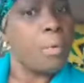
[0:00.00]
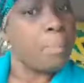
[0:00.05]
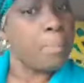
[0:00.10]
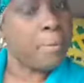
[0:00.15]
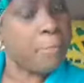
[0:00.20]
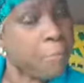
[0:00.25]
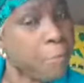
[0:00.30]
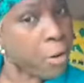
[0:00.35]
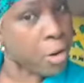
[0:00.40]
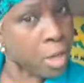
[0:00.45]

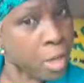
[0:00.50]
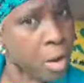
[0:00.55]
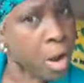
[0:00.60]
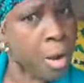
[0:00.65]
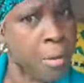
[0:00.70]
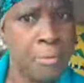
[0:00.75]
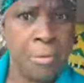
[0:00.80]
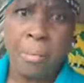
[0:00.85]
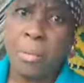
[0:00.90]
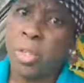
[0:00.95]
Before I
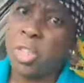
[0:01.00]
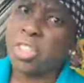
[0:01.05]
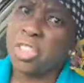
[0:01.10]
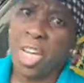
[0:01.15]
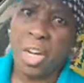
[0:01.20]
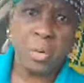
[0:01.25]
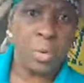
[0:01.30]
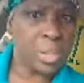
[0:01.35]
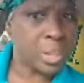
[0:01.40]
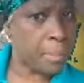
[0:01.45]
come for me,
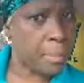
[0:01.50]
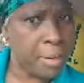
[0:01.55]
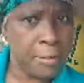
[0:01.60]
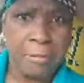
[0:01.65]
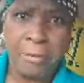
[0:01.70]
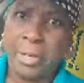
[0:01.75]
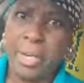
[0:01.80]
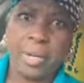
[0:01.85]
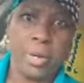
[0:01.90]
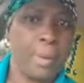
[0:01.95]
I know I'm not
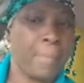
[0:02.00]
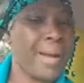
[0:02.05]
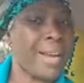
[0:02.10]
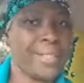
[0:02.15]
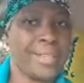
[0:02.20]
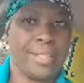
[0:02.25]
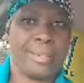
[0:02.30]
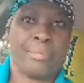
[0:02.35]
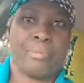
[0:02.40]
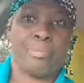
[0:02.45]
afraid of
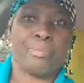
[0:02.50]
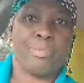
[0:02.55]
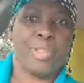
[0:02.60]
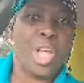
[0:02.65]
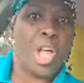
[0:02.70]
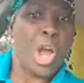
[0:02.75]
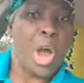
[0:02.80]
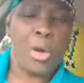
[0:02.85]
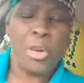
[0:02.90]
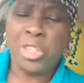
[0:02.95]
nobody.
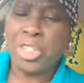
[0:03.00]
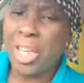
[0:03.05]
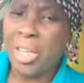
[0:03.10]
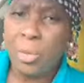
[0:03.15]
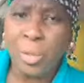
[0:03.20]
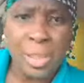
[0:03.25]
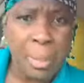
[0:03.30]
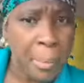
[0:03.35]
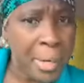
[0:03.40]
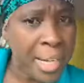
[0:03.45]
I
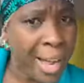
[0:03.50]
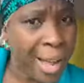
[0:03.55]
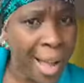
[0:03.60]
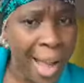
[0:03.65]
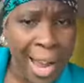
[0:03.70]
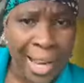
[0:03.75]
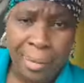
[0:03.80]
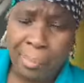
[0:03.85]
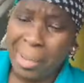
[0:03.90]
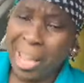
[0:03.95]
know I'm not
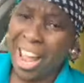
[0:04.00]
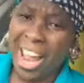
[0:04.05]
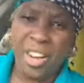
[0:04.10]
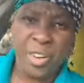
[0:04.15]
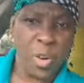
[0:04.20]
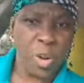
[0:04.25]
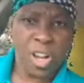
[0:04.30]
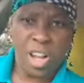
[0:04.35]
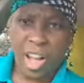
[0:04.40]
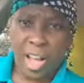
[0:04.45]
hide behind
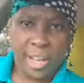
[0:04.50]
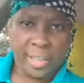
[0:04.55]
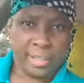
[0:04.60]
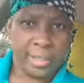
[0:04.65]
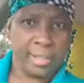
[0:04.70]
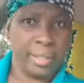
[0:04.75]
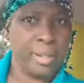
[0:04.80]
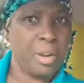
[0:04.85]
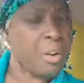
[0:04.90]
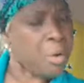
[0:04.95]
no God.
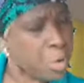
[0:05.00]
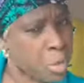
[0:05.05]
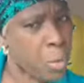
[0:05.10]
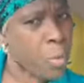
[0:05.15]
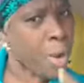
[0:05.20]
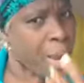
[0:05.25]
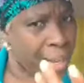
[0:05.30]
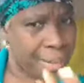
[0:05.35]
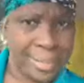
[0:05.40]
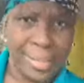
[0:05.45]
I don't
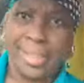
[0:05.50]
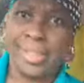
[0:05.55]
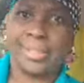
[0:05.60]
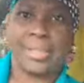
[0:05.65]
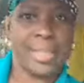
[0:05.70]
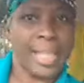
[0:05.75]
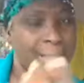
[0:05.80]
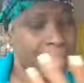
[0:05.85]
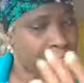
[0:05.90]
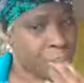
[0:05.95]
want
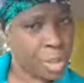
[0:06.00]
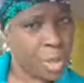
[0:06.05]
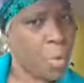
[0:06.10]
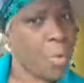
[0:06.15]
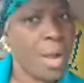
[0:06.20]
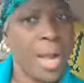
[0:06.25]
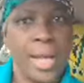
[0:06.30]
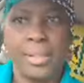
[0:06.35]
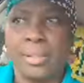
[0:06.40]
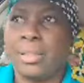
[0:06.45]
this. I just don't
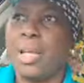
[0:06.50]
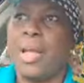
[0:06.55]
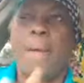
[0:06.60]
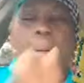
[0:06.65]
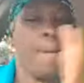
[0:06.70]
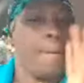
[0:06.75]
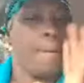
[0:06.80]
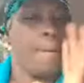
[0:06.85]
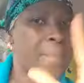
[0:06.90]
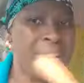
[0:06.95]
want,
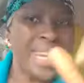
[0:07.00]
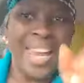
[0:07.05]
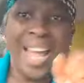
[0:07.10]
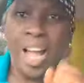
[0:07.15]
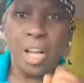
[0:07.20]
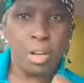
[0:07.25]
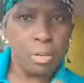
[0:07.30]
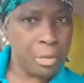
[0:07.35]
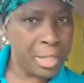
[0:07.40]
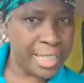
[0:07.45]
me
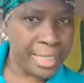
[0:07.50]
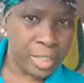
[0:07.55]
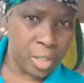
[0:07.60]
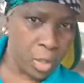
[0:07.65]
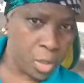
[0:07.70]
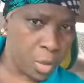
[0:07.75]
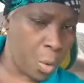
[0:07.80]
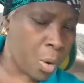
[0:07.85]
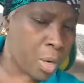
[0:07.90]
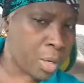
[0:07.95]
now go really give
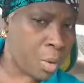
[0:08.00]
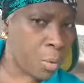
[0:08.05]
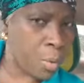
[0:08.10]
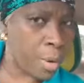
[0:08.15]
you no one I